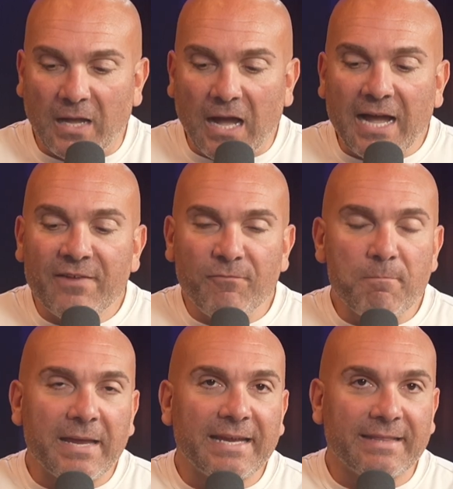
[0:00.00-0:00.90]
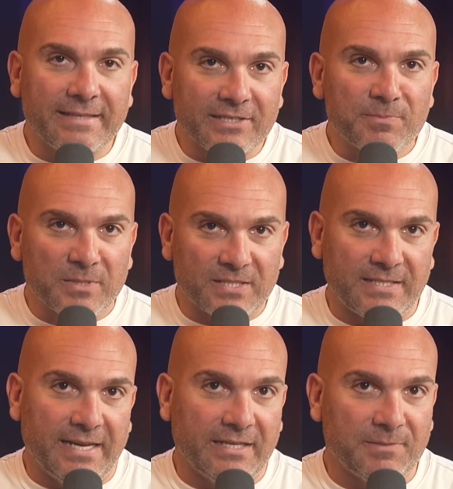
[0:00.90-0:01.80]
I've made these
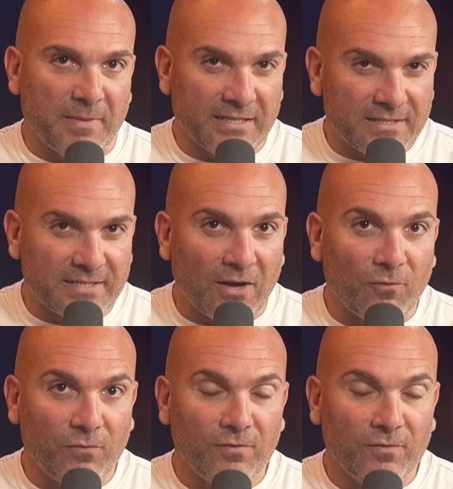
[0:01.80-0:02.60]
mistakes myself.